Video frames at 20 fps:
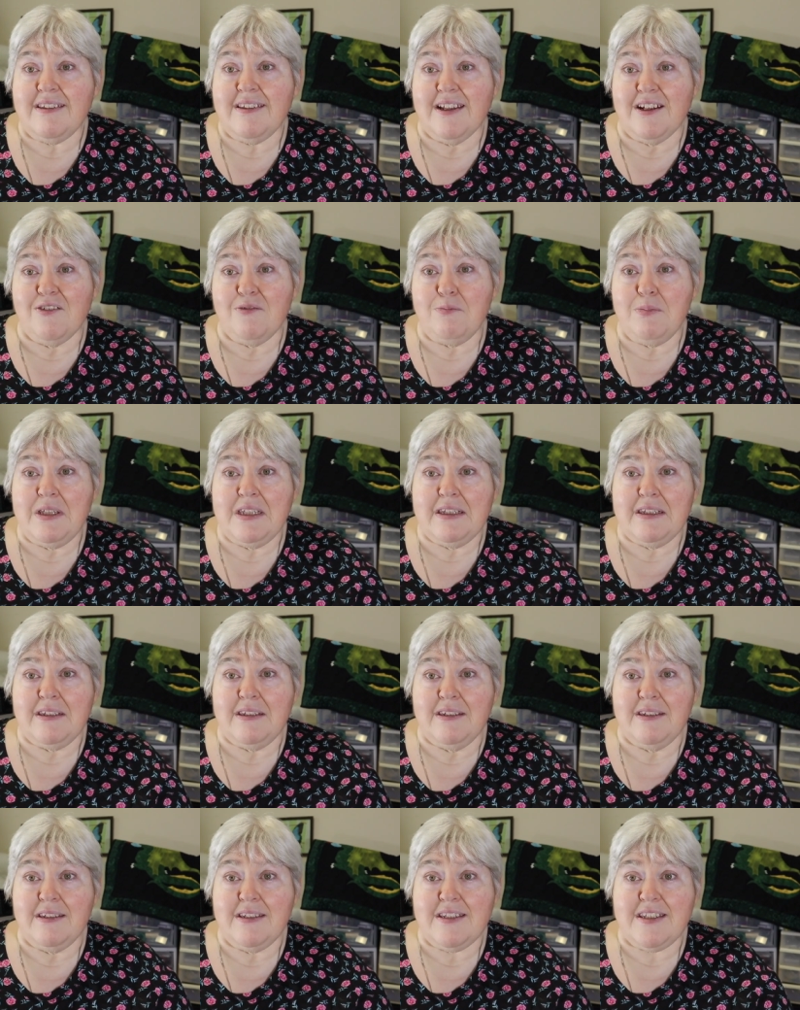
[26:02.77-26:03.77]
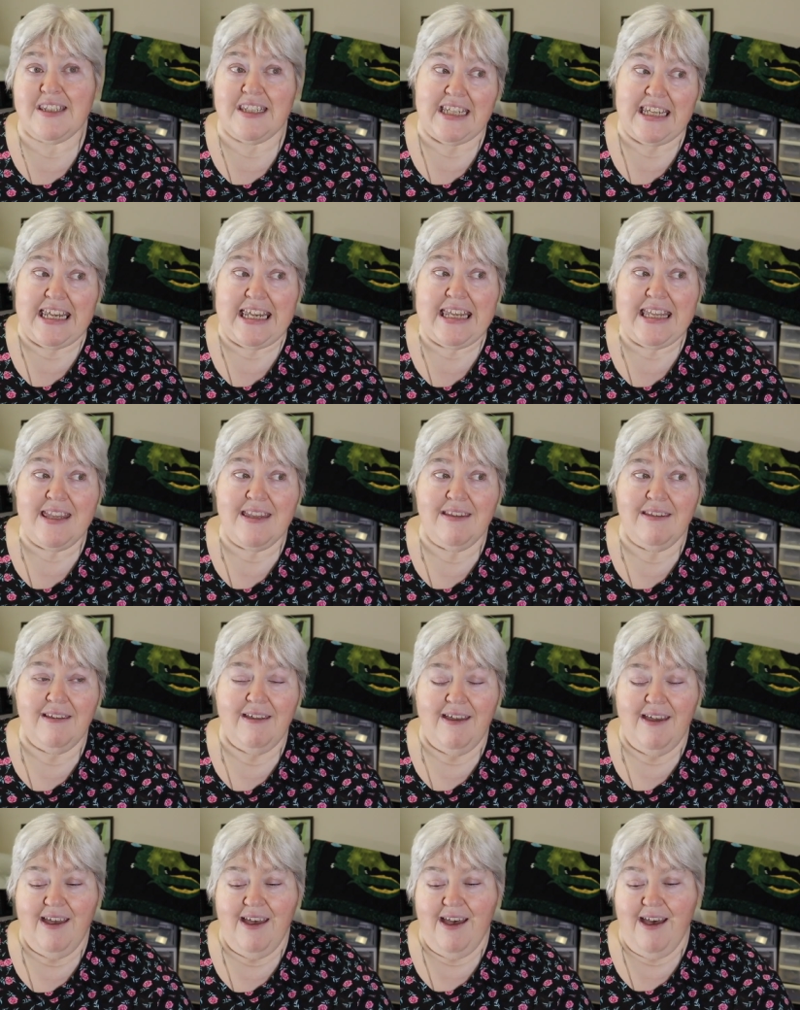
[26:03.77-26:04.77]
that have been seen.
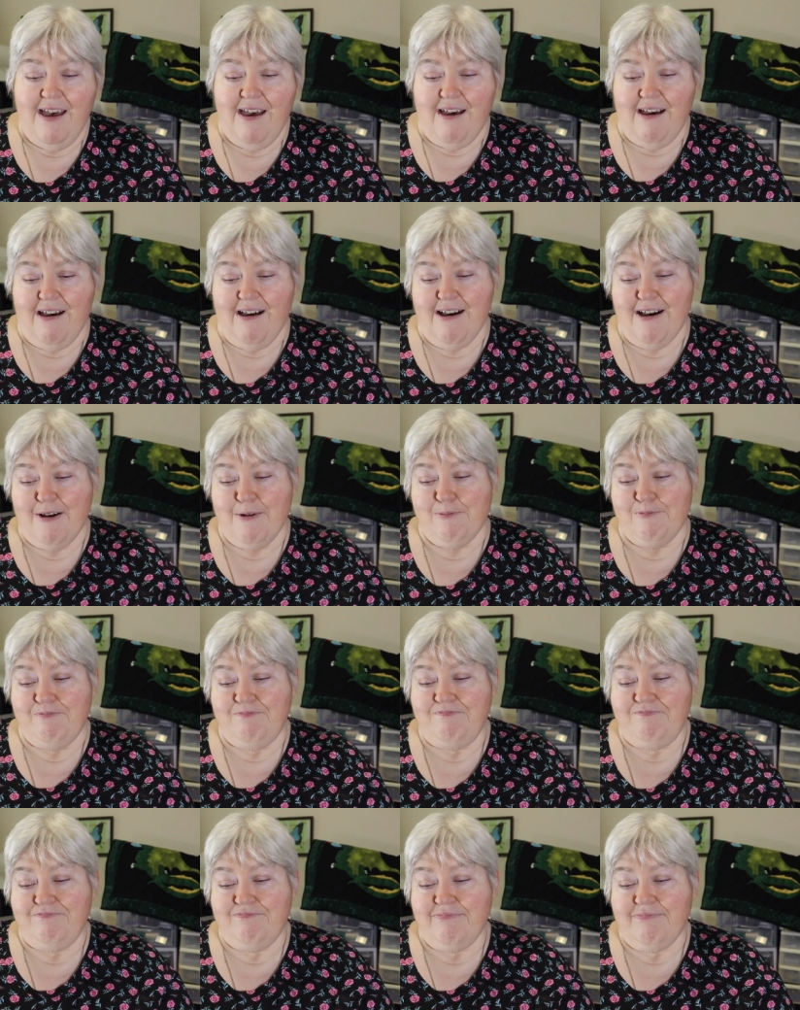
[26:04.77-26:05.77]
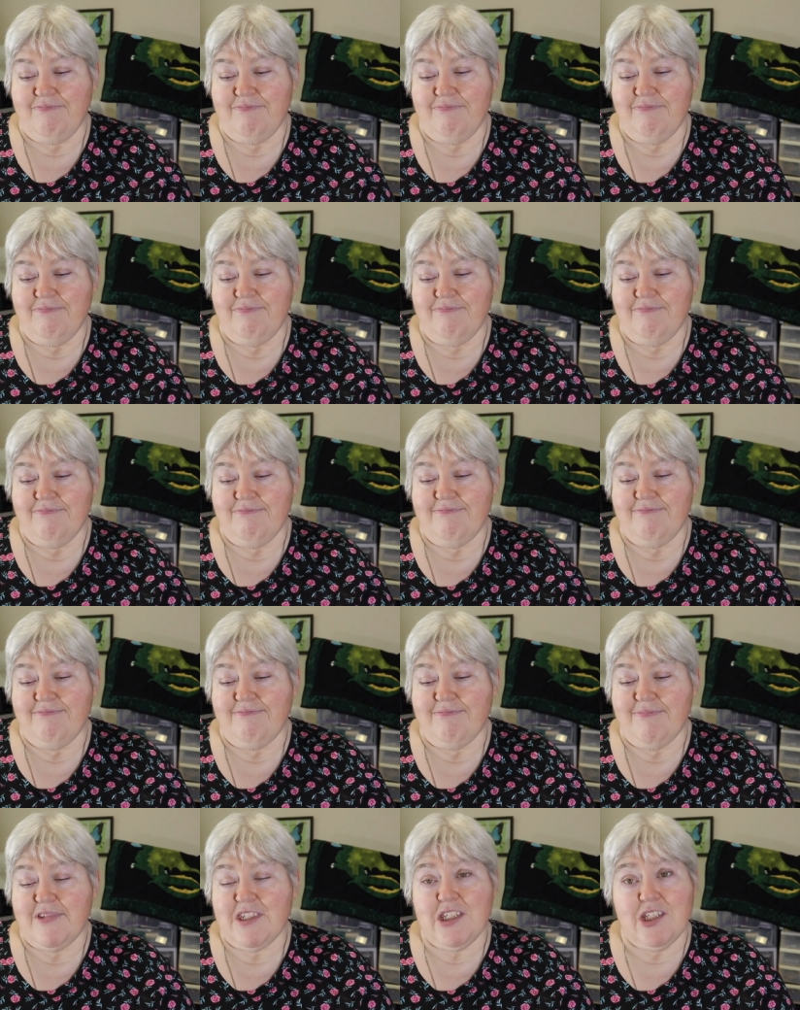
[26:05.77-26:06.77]
So
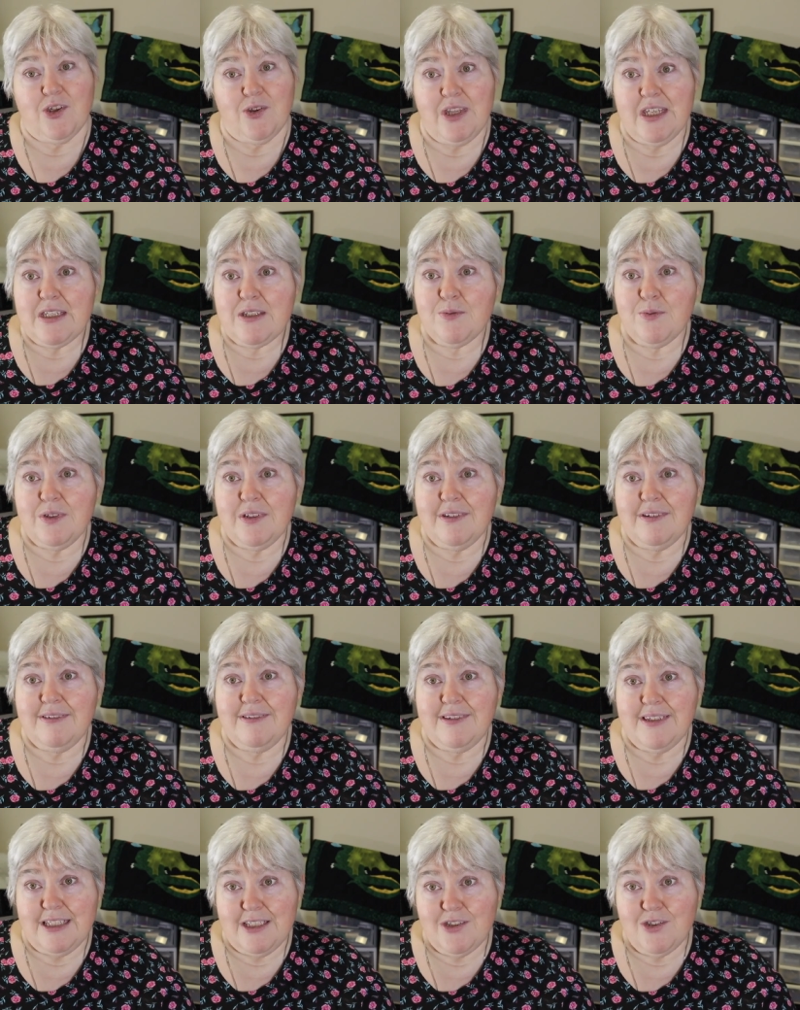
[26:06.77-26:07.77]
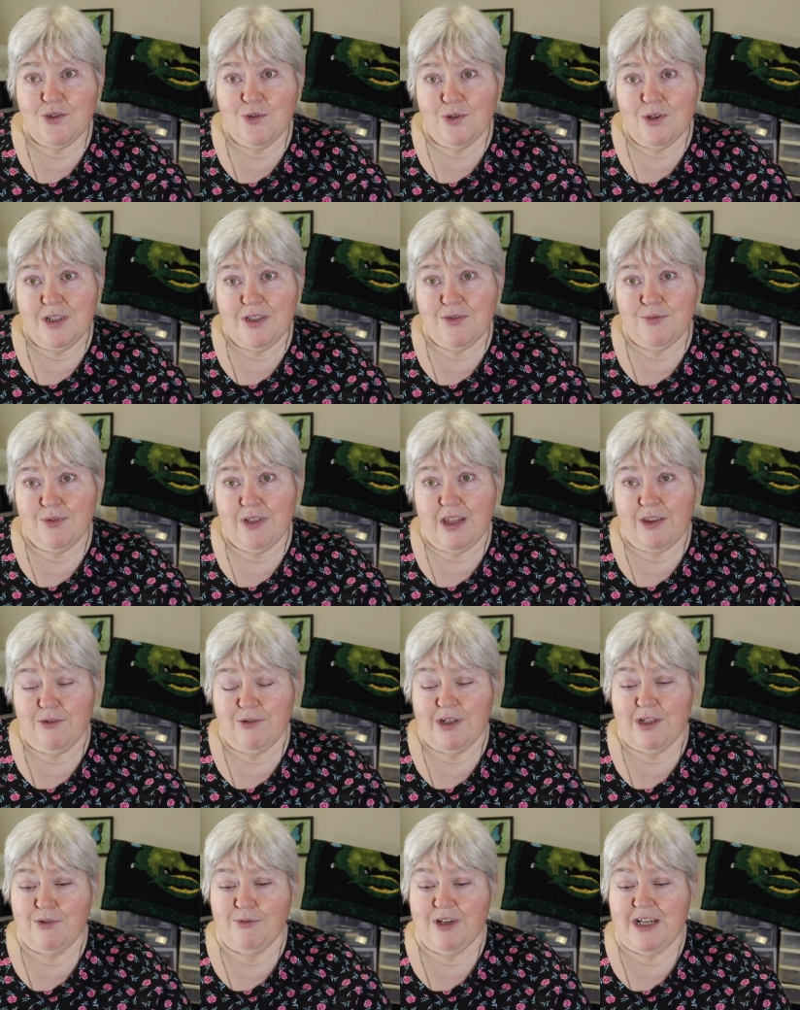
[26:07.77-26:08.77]
this story's rather
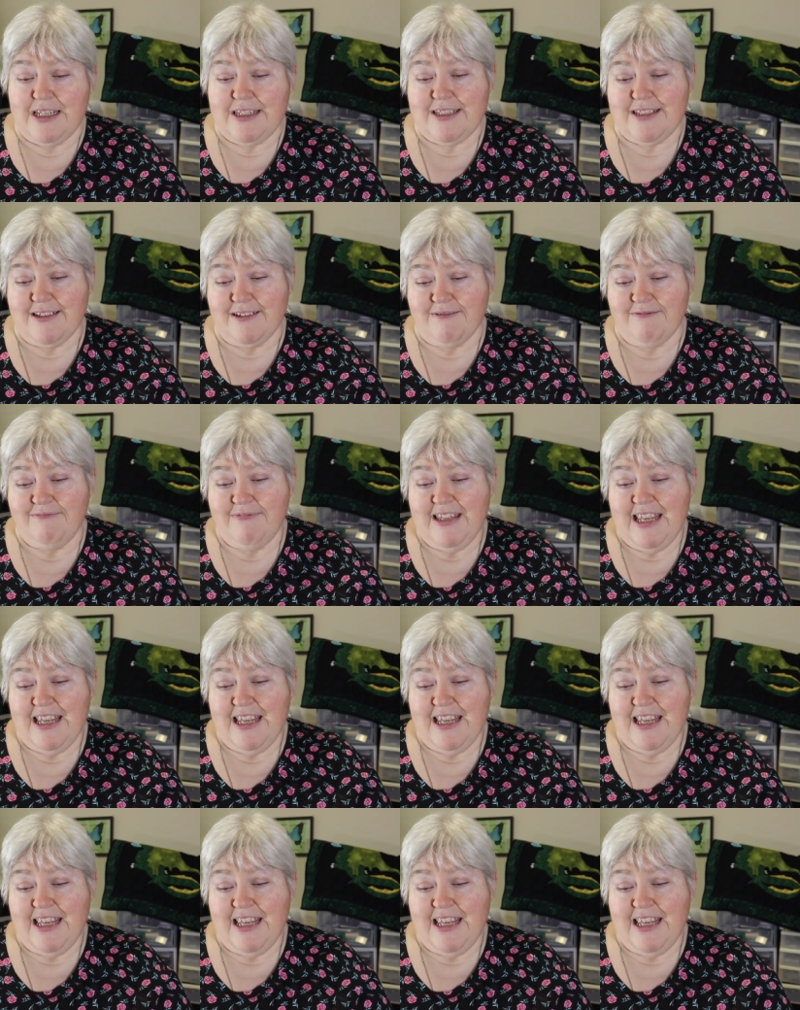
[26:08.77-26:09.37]
interesting.